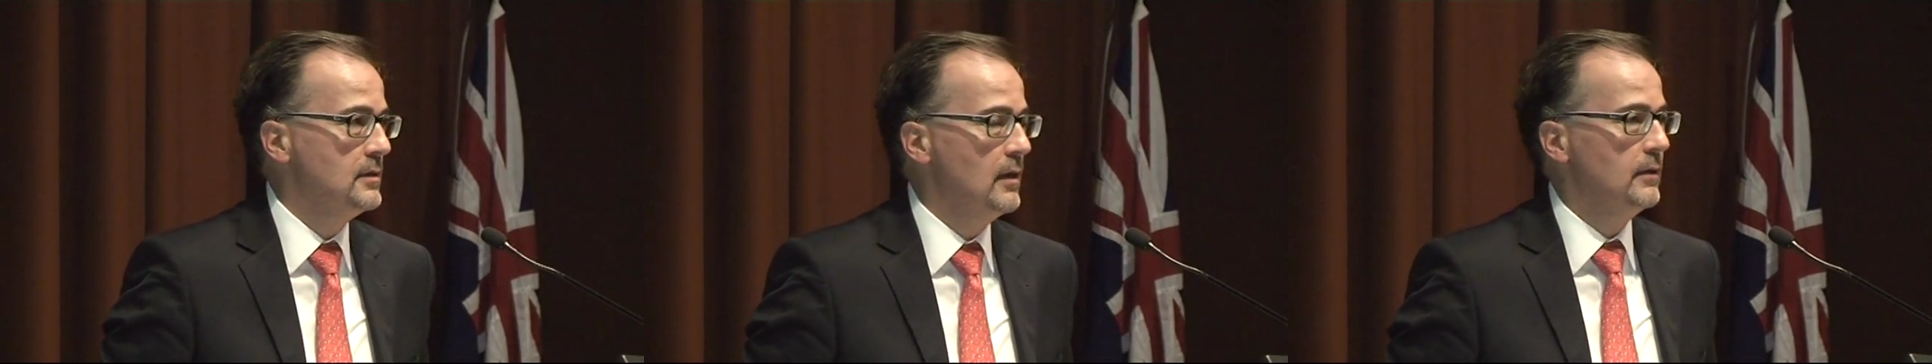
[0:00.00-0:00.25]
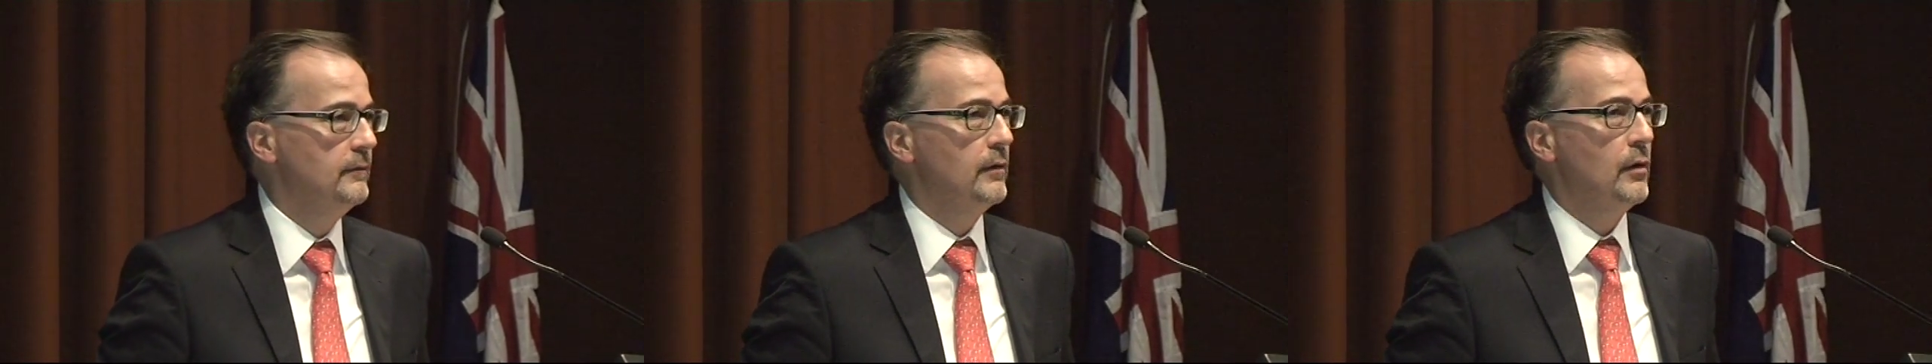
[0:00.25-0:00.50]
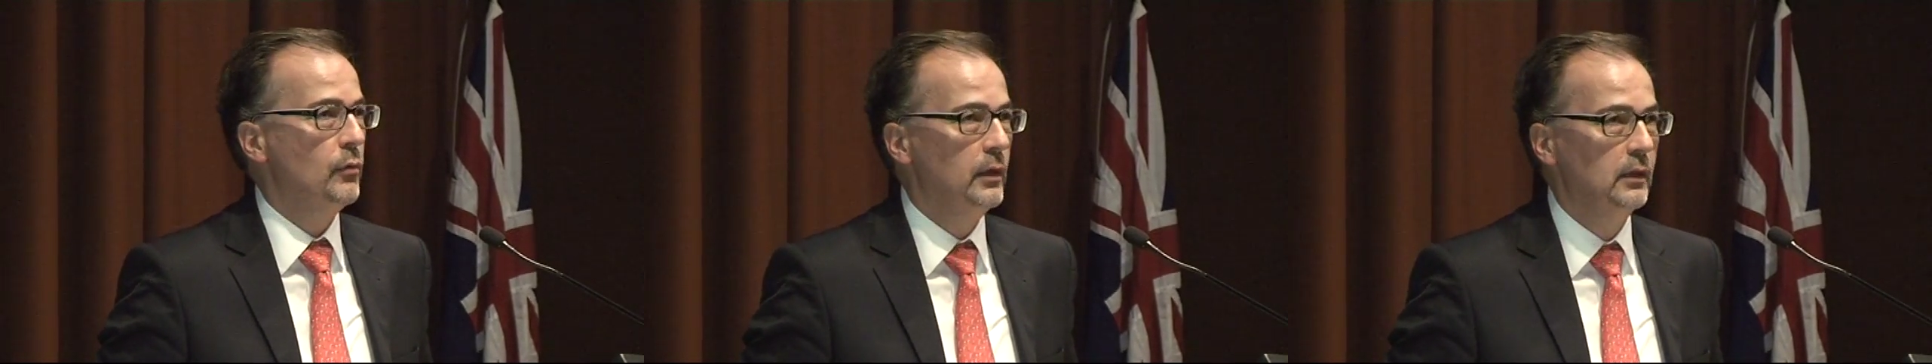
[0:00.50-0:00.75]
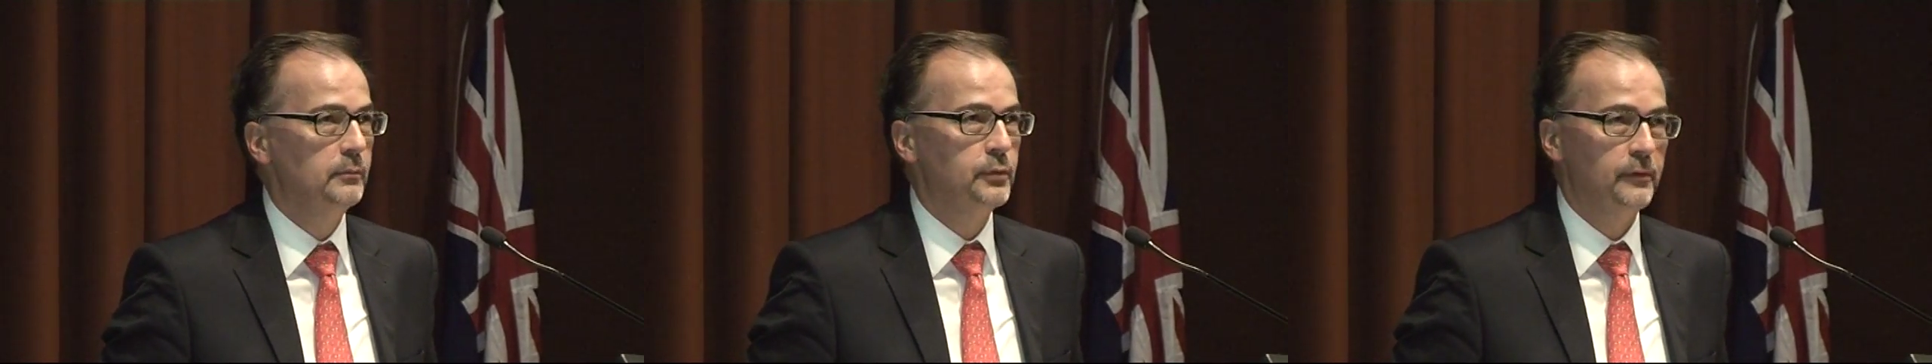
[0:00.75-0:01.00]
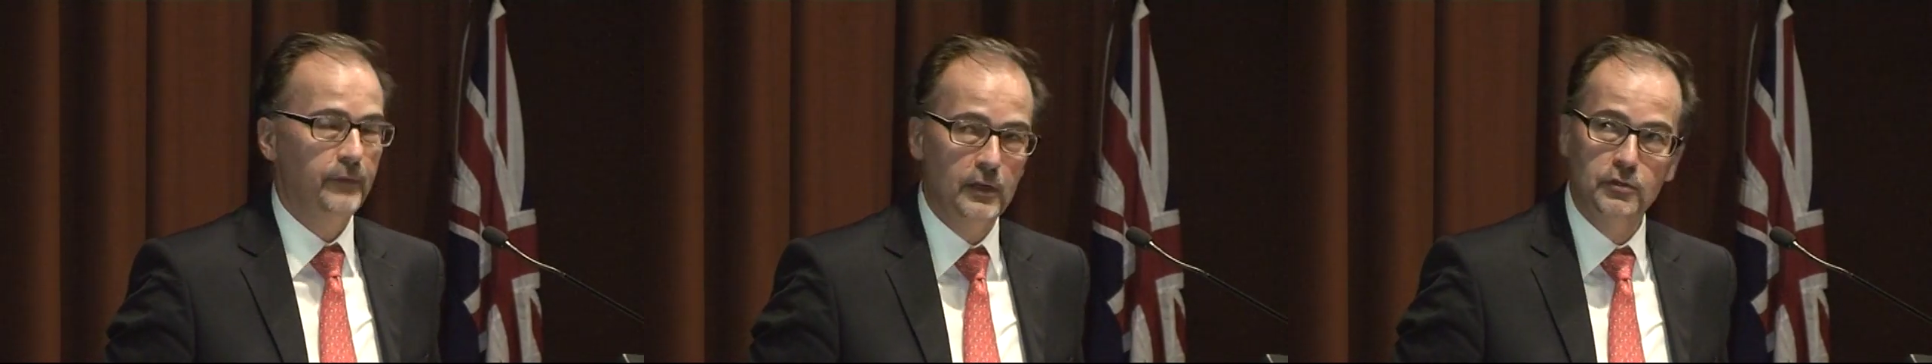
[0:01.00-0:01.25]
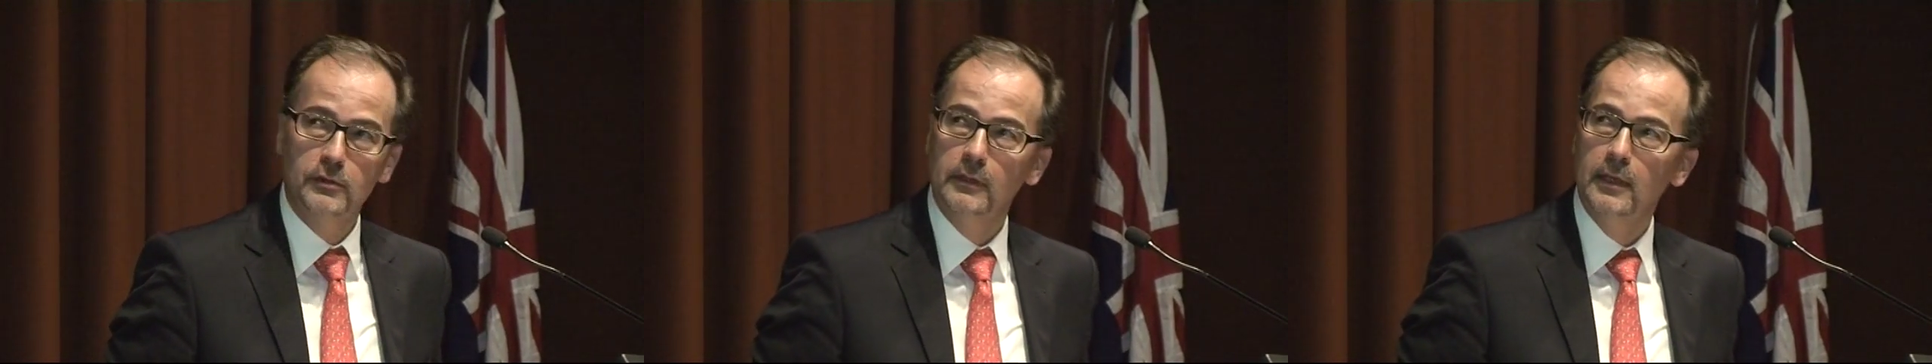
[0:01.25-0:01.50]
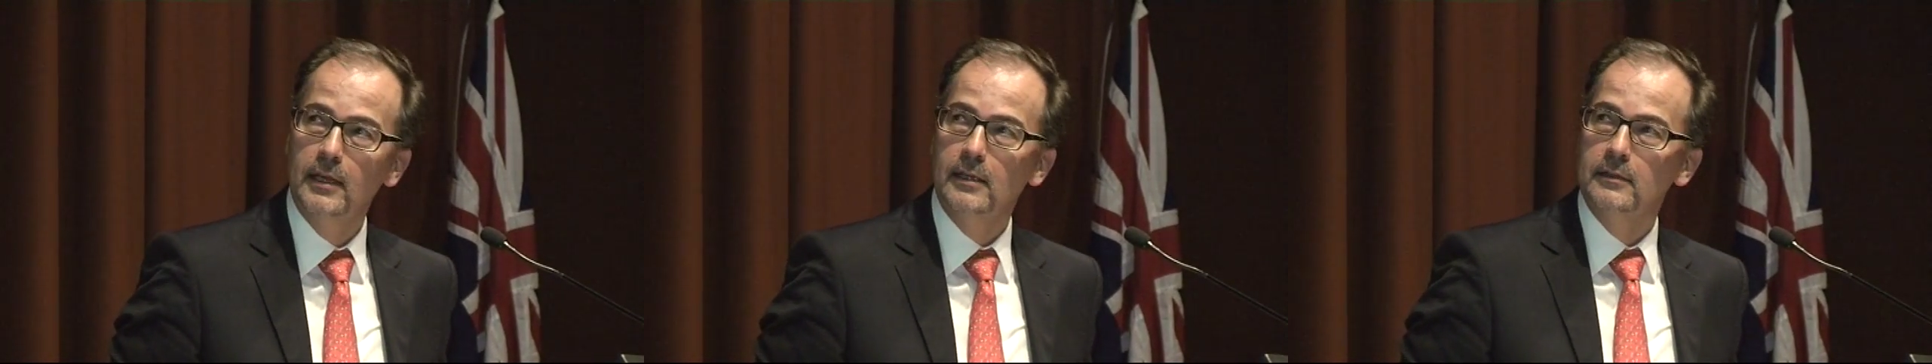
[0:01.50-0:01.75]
done very well professionally